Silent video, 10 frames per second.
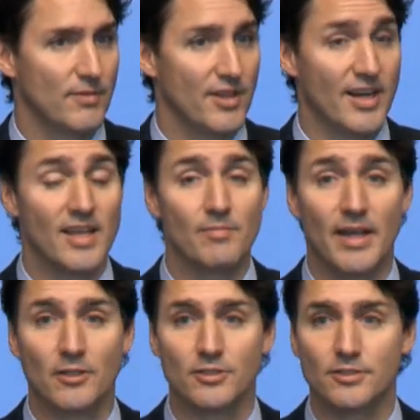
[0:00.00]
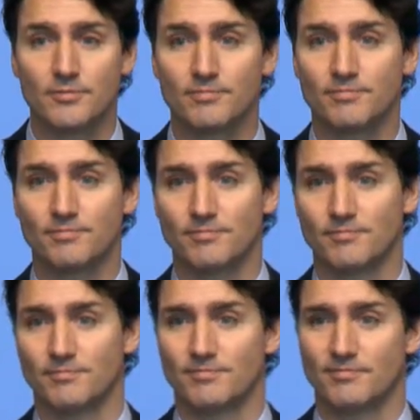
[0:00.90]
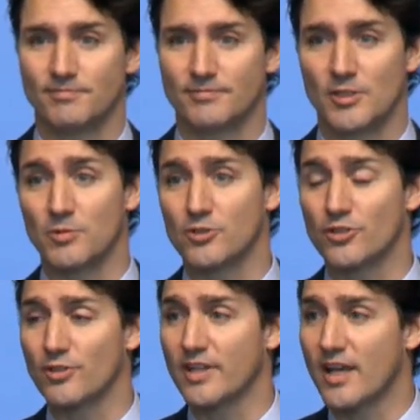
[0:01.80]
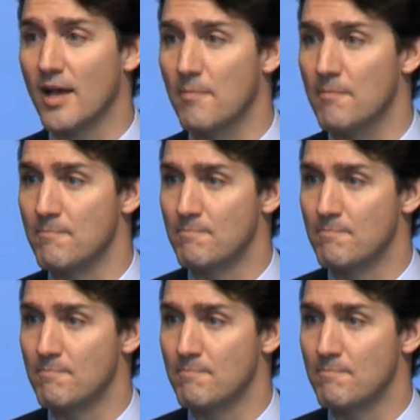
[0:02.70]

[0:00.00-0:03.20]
The nightmares that will surely come